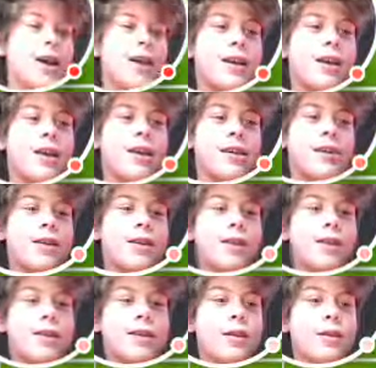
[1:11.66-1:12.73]

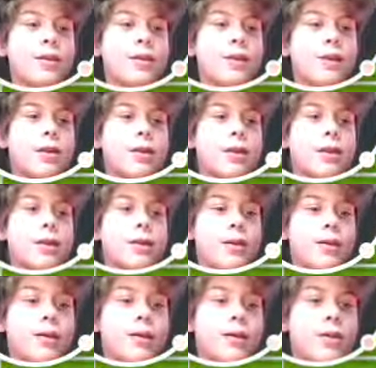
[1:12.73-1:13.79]

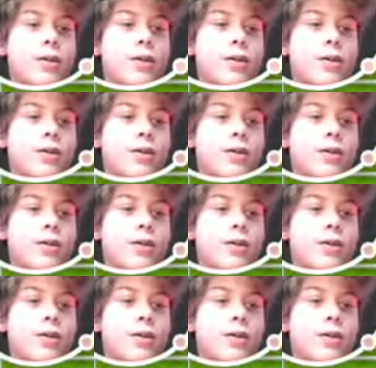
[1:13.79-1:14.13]
No one is speaking in this clip.